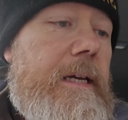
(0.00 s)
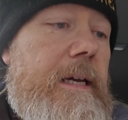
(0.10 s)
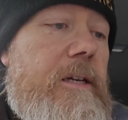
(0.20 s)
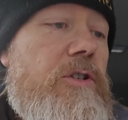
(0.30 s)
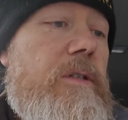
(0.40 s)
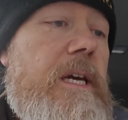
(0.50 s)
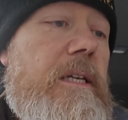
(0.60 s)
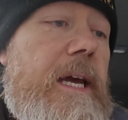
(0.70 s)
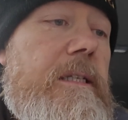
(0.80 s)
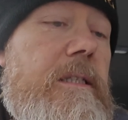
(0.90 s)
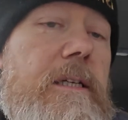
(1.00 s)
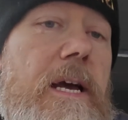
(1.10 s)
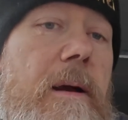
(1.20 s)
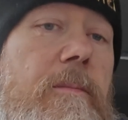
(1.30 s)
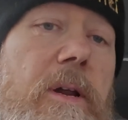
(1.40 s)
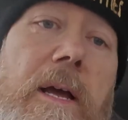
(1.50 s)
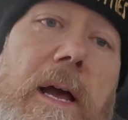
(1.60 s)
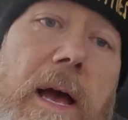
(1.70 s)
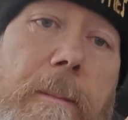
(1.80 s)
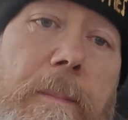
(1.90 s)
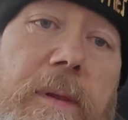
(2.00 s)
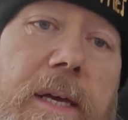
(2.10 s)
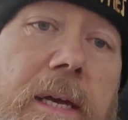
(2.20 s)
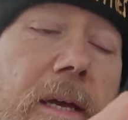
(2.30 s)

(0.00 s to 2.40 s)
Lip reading: it should connect to the camera up there.